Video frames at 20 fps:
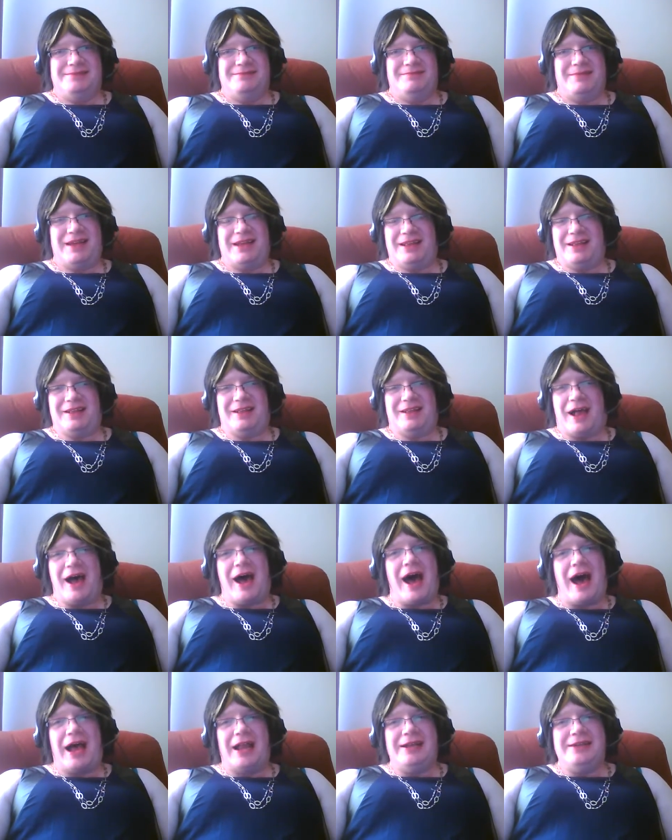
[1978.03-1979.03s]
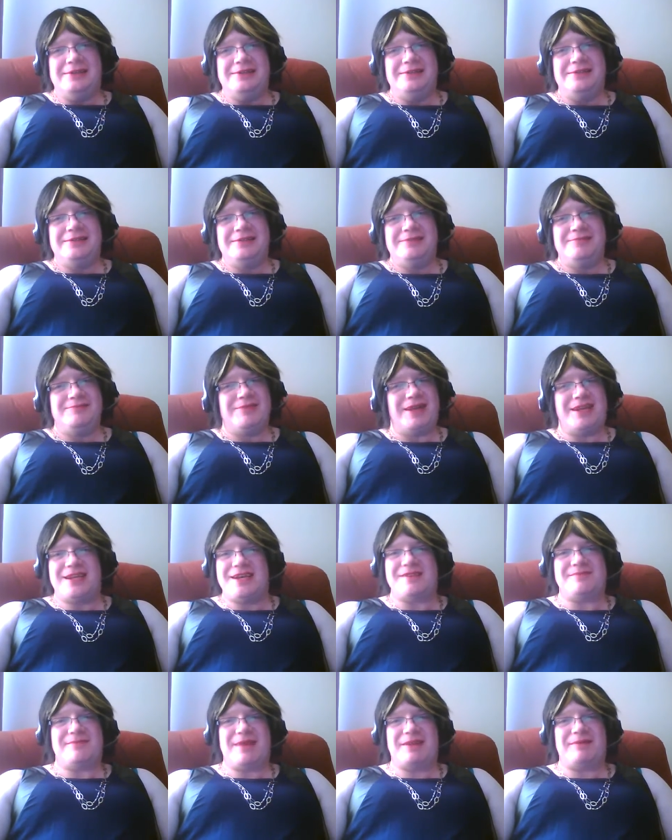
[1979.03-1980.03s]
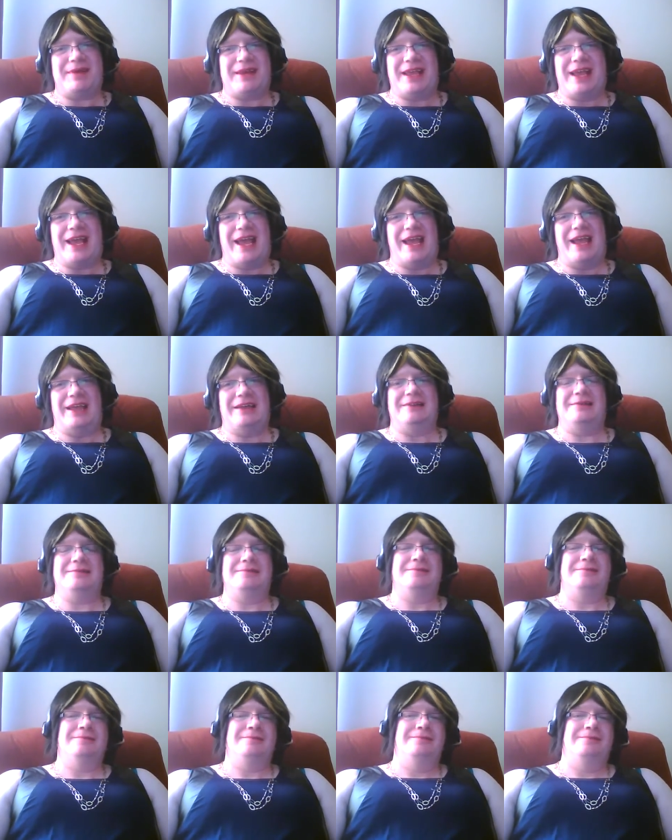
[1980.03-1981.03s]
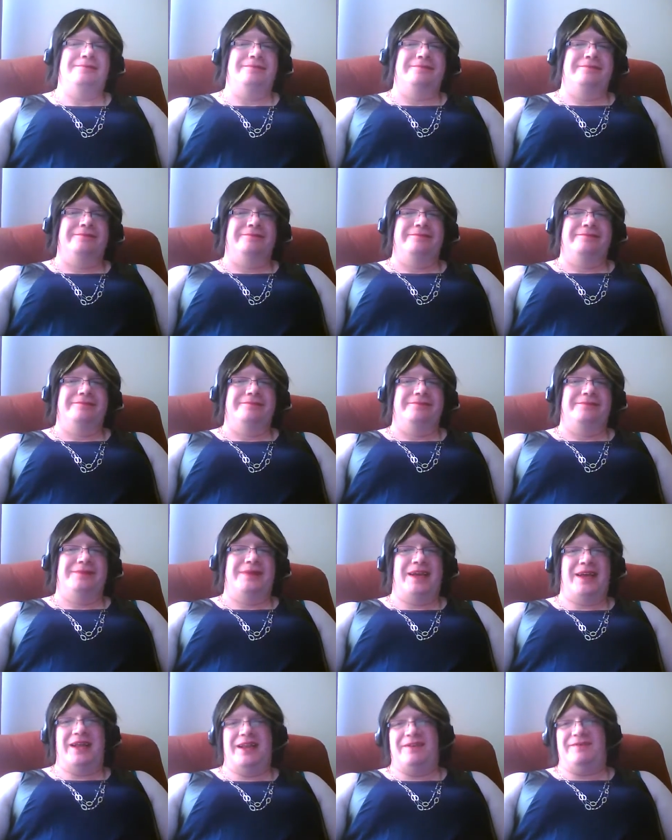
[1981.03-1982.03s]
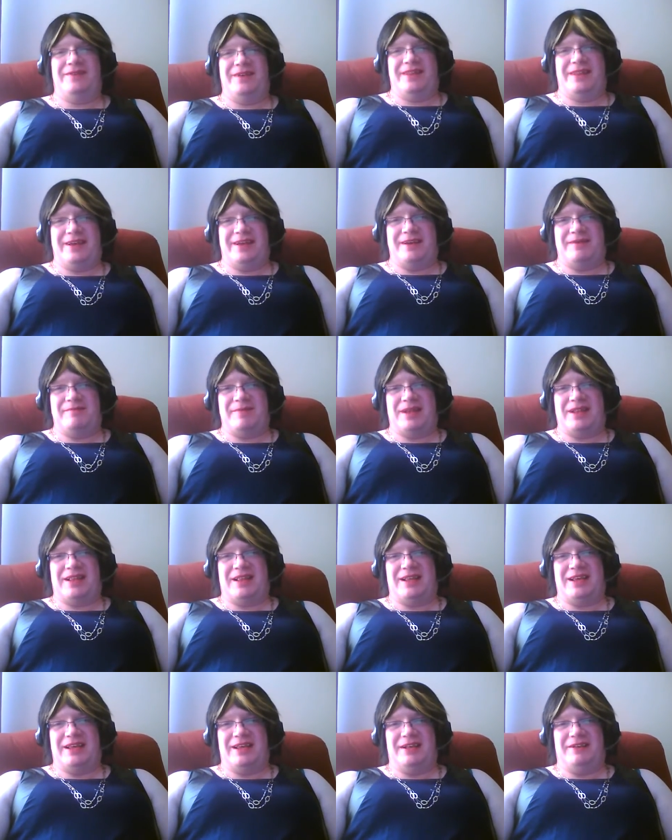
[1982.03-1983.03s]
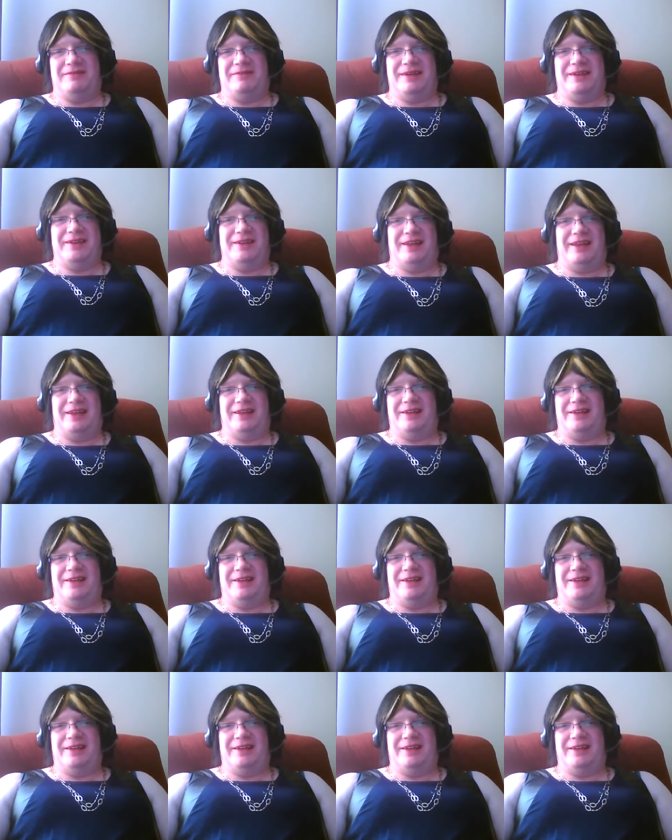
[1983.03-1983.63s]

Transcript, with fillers: You know, odd, but it doesn't make me gay. And if you think I'm mentally ill, well, then